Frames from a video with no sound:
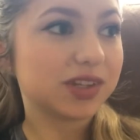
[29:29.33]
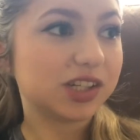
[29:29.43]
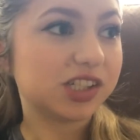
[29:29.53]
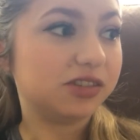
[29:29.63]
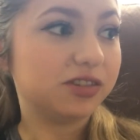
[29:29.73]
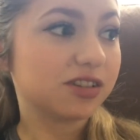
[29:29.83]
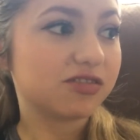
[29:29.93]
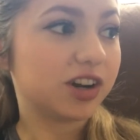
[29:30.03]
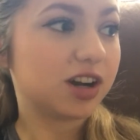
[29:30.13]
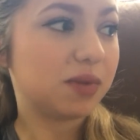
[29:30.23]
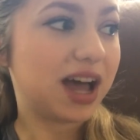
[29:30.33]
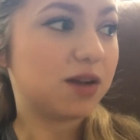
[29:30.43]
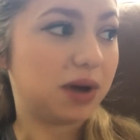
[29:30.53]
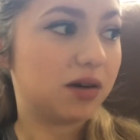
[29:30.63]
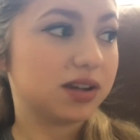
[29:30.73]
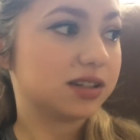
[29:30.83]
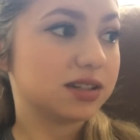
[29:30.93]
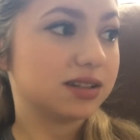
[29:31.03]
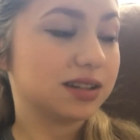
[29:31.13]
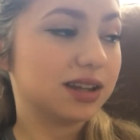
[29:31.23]
She feels very bad about
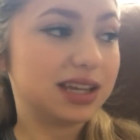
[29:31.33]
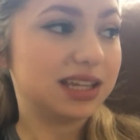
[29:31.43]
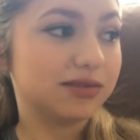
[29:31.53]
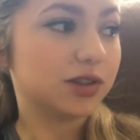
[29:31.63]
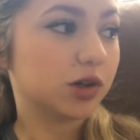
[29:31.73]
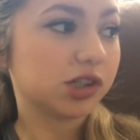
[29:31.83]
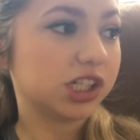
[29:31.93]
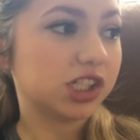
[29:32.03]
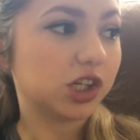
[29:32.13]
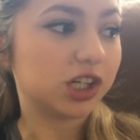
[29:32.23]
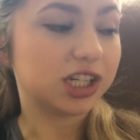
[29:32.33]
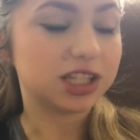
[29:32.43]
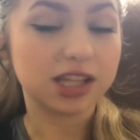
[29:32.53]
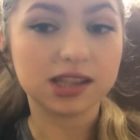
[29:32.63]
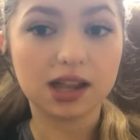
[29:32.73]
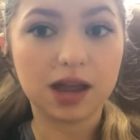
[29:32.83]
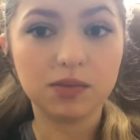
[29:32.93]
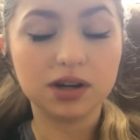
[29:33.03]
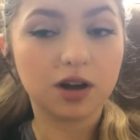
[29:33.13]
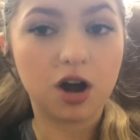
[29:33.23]
it, even though she shouldn't.
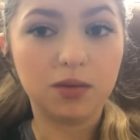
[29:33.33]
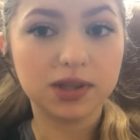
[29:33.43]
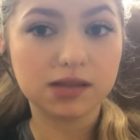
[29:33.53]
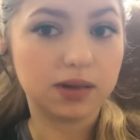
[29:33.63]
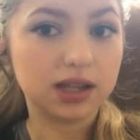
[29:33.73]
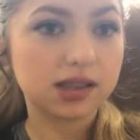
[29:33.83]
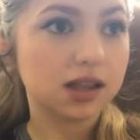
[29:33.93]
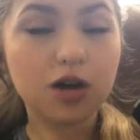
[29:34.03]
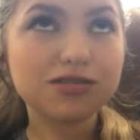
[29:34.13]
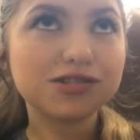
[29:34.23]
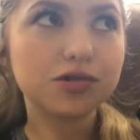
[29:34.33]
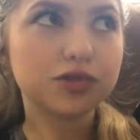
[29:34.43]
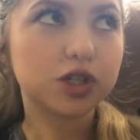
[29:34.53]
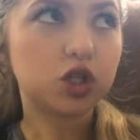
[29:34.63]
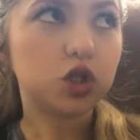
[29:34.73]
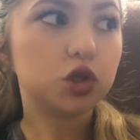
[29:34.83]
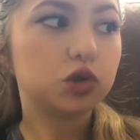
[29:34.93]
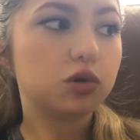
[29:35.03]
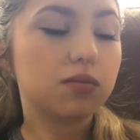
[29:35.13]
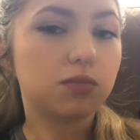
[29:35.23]
I'm in a common space. Also, the
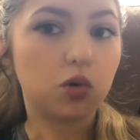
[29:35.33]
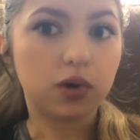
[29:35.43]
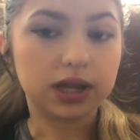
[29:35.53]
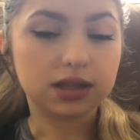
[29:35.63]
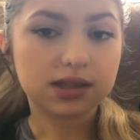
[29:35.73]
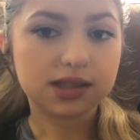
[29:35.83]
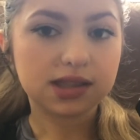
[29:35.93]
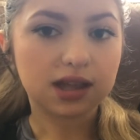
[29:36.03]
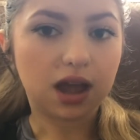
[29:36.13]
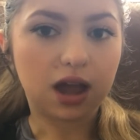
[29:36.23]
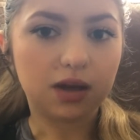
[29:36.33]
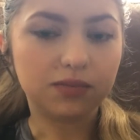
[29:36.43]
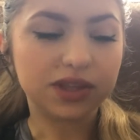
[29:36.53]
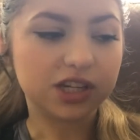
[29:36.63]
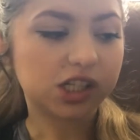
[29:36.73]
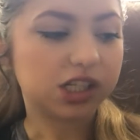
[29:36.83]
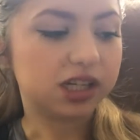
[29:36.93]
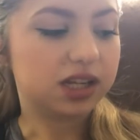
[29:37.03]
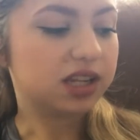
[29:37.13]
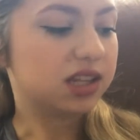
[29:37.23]
two boys that
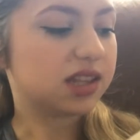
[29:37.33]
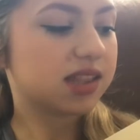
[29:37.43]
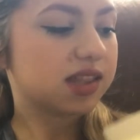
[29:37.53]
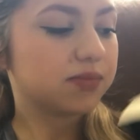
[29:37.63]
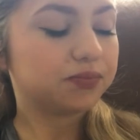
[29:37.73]
she is